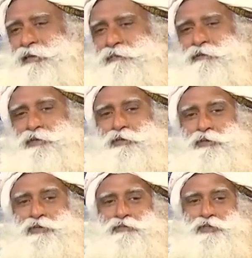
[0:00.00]
for
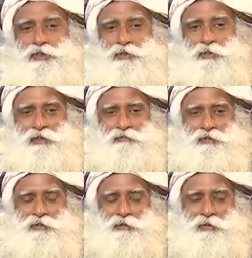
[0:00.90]
those of us who live
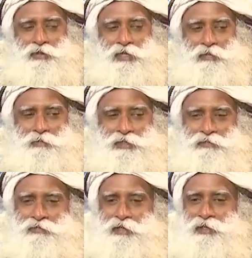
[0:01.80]
in the Northern
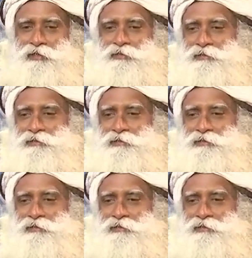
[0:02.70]
Hemisphere,